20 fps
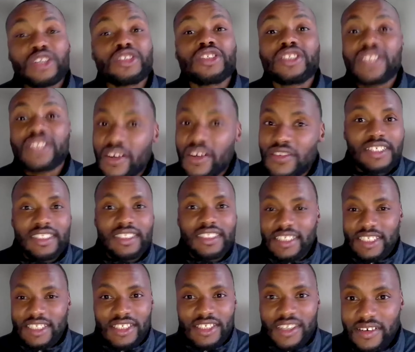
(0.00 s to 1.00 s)
you're
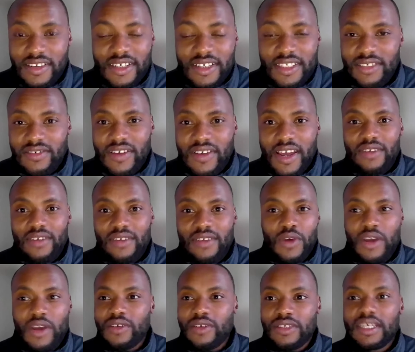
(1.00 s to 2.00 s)
seriously serious, right,
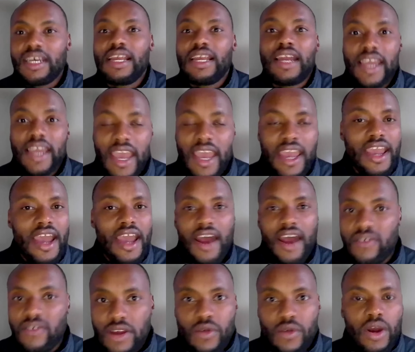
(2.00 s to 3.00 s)
where you say like, hey, I
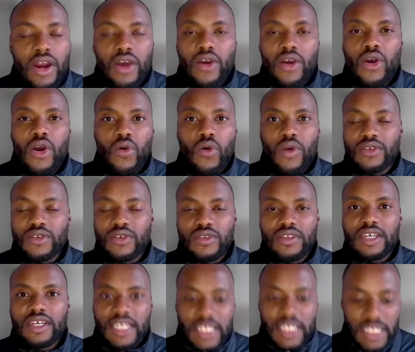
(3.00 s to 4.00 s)
really want to go into
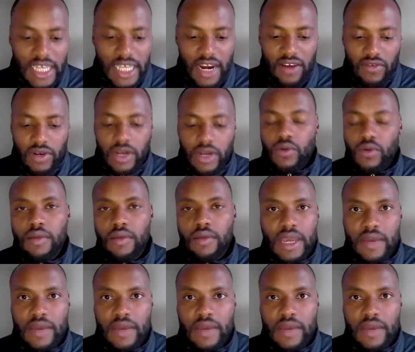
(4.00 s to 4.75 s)
this and I really want to